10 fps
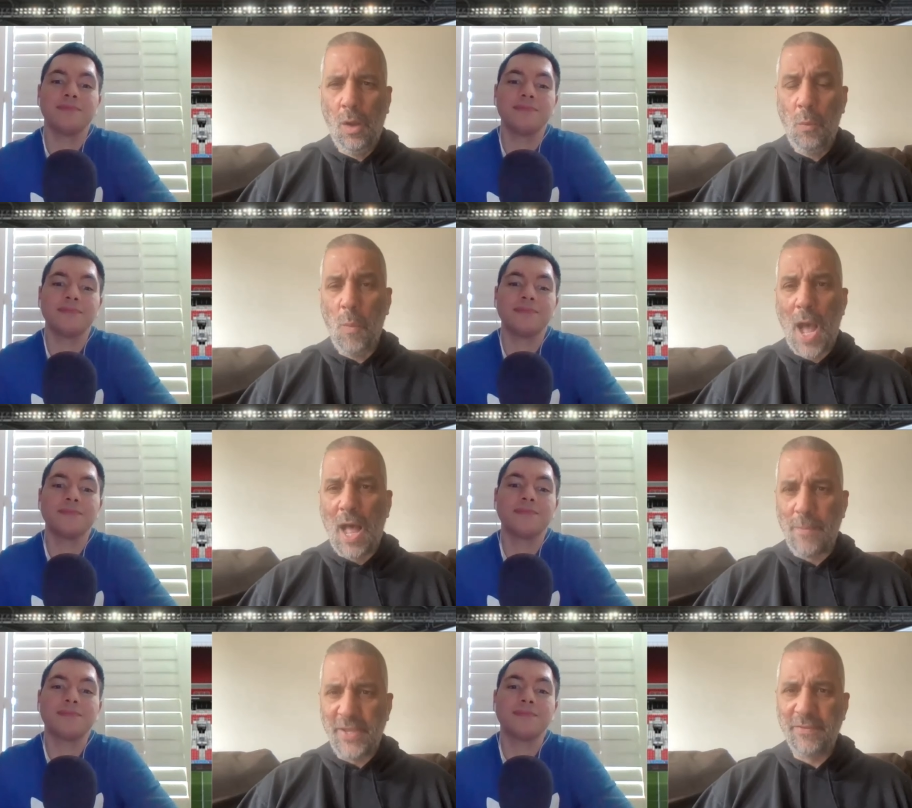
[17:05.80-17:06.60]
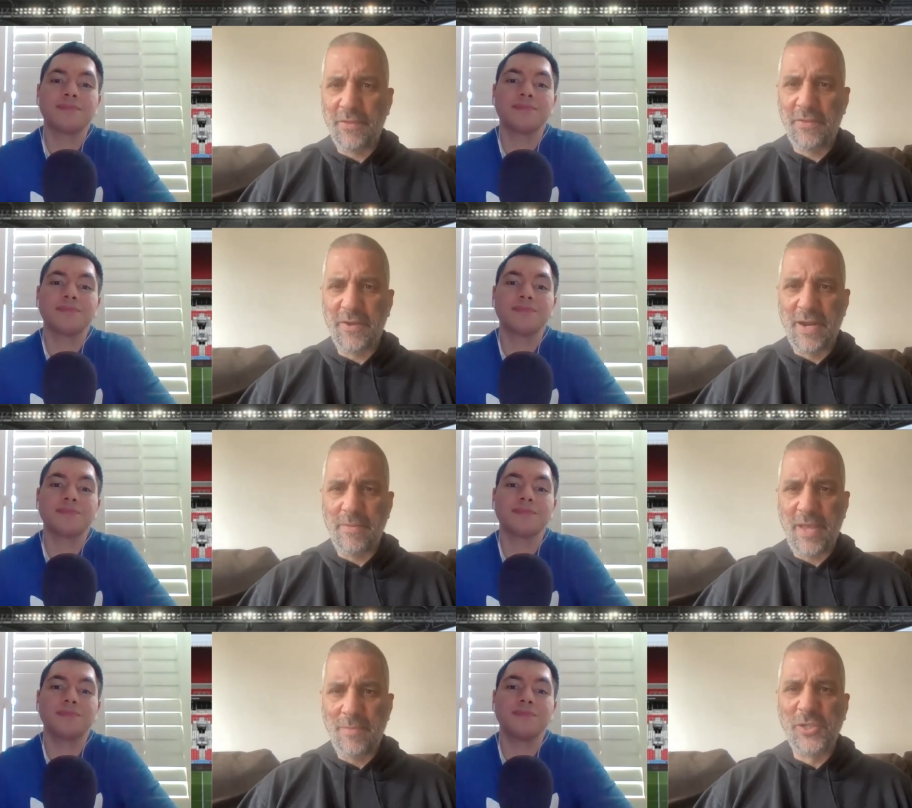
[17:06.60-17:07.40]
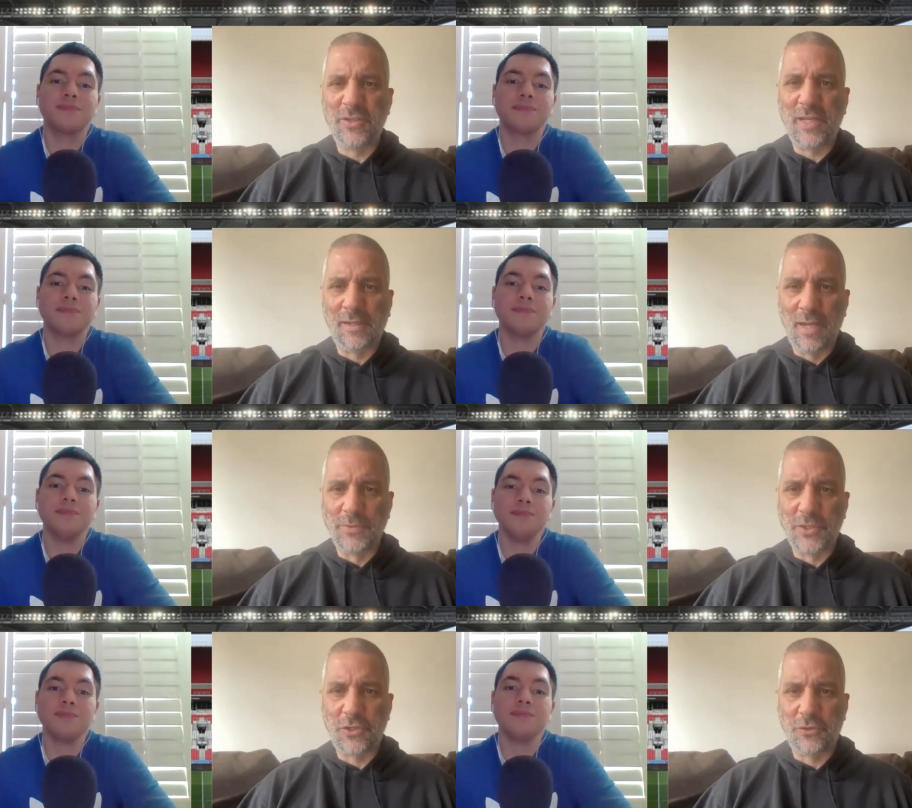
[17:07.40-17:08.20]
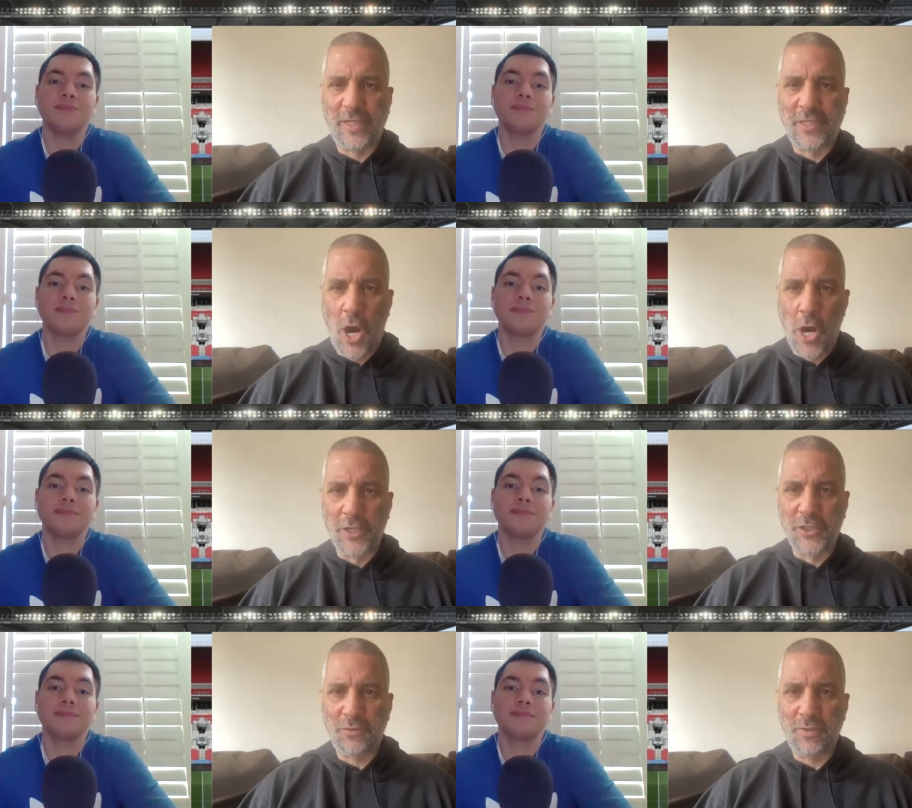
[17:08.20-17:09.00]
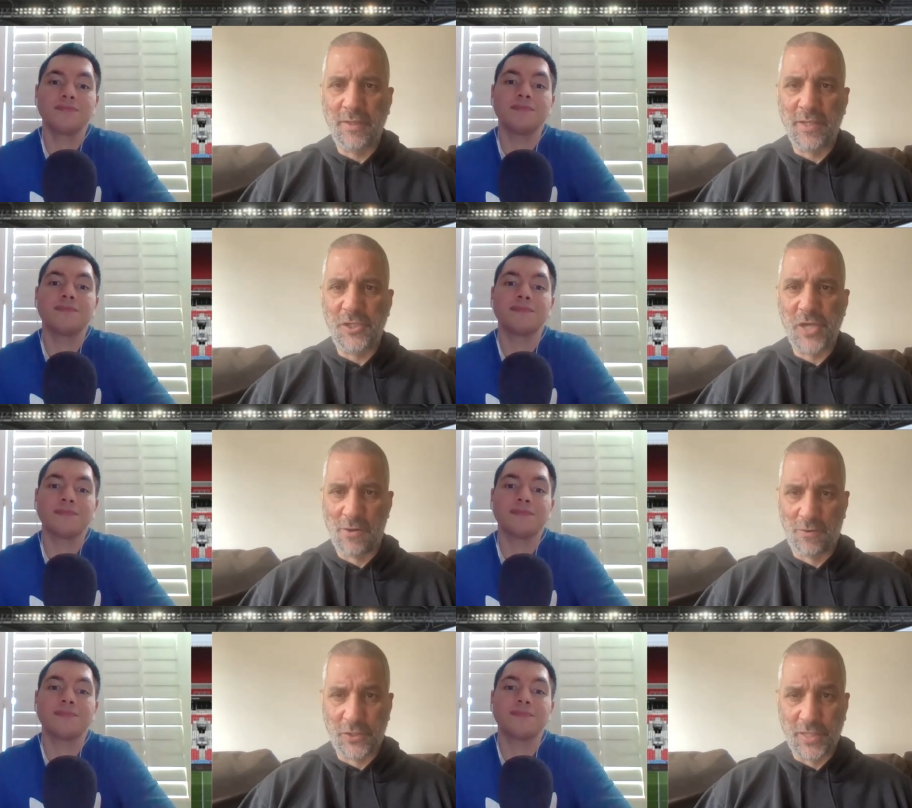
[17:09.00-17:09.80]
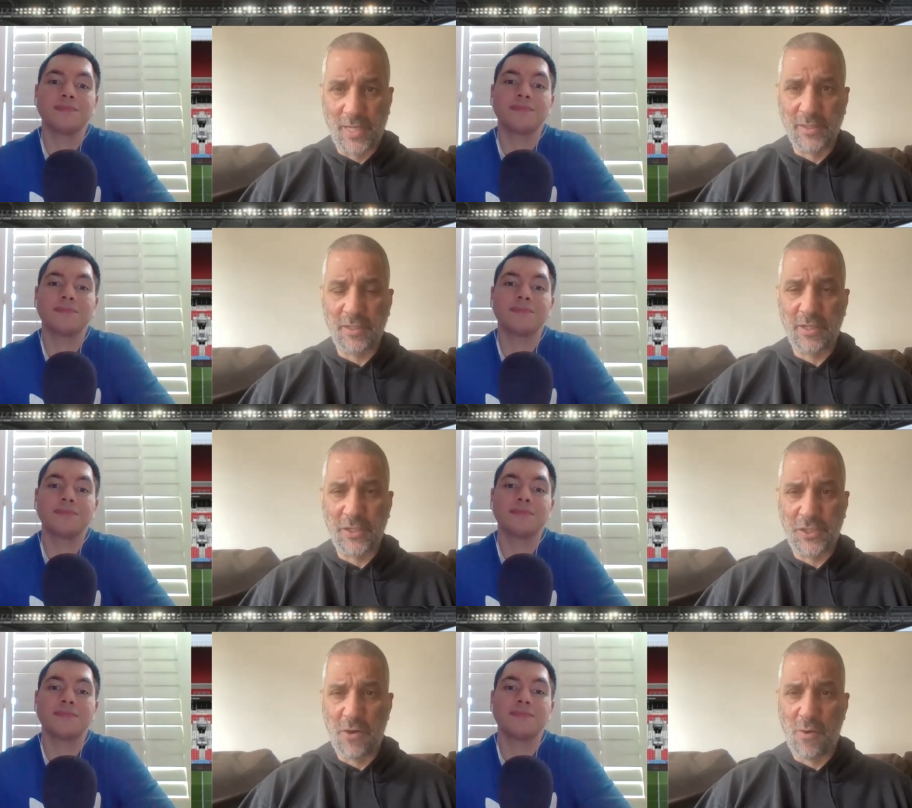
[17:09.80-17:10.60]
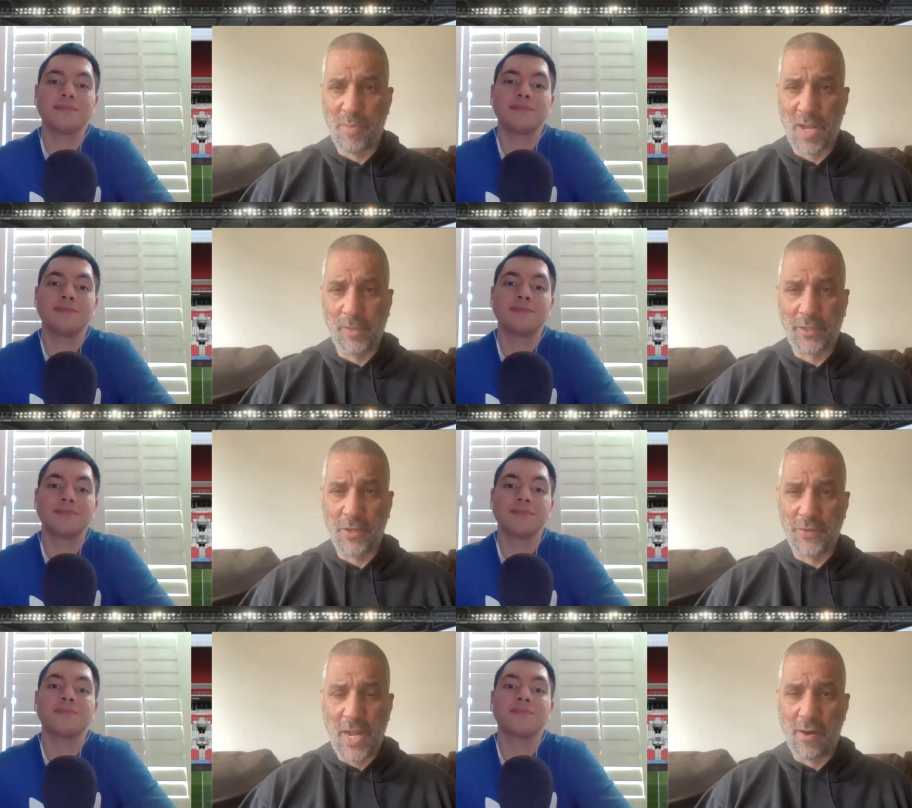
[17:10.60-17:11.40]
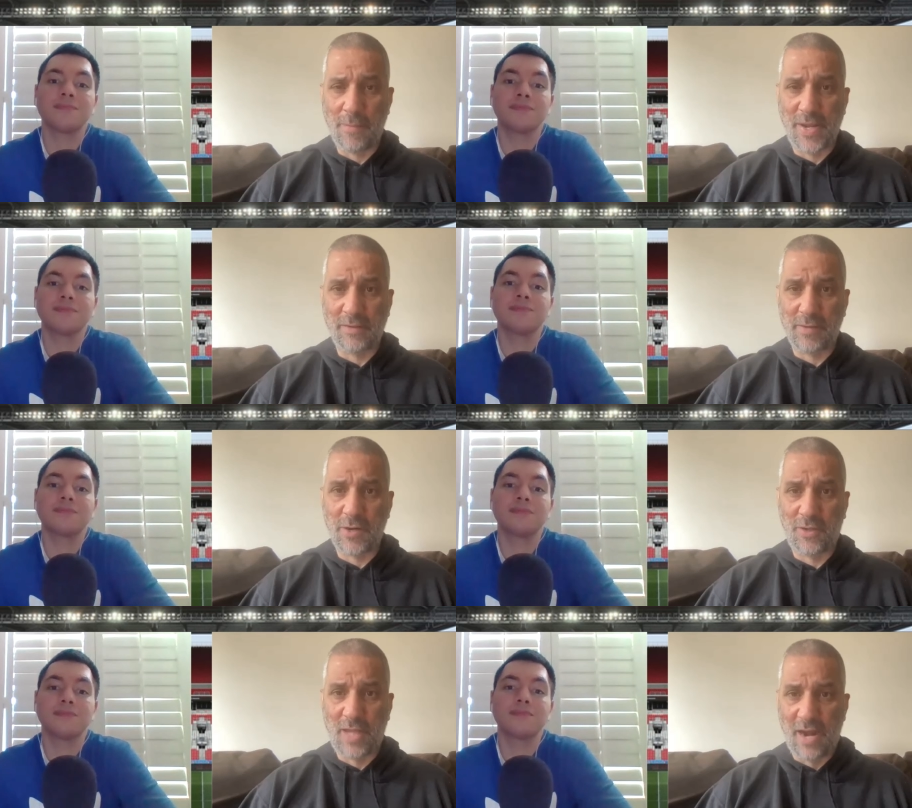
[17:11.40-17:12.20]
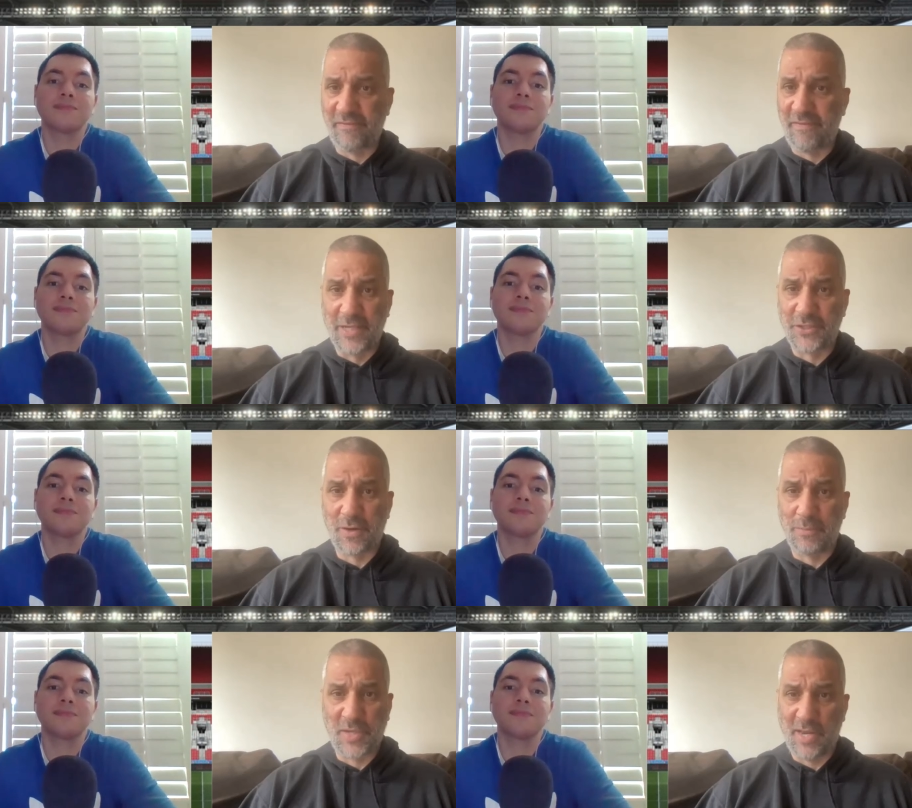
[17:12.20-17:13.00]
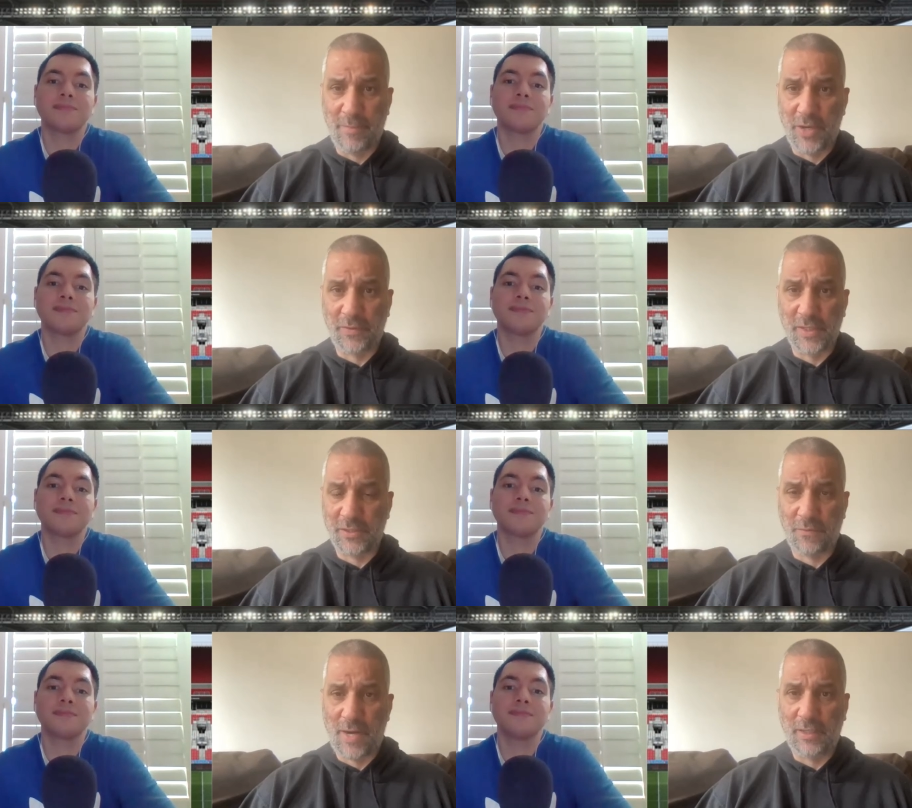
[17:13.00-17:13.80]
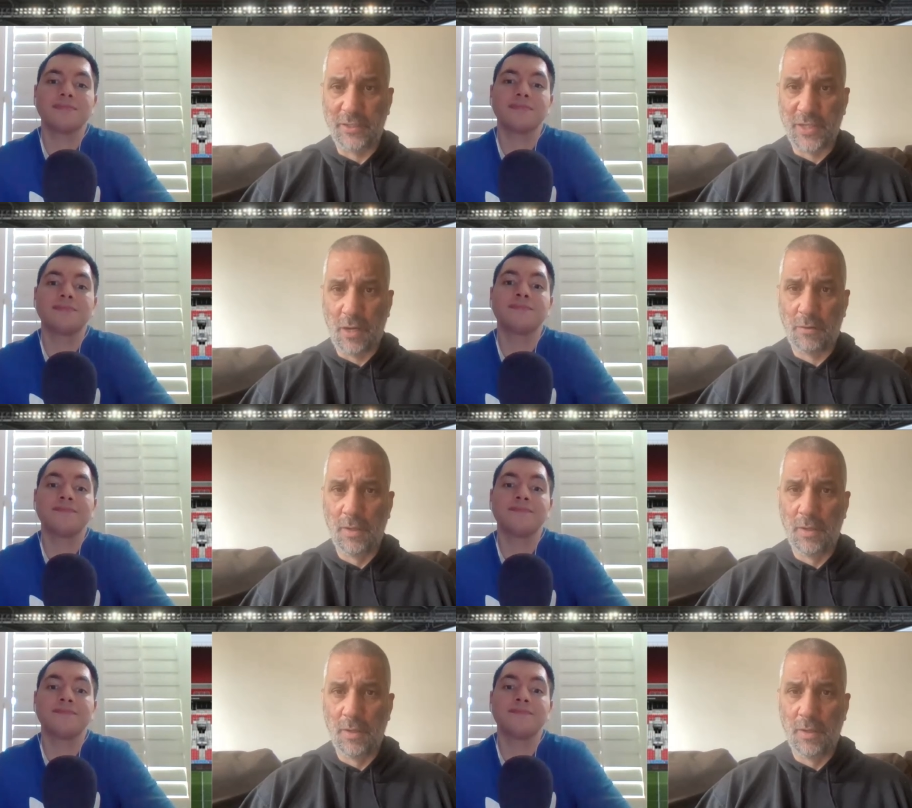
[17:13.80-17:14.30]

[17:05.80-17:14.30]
Speaker 1: Well, I mean, the, the image of the clubs is certainly tarnished in the general sense to the general public, no doubt. I mean, you know, a lot of fans are upset about this, and rightly so.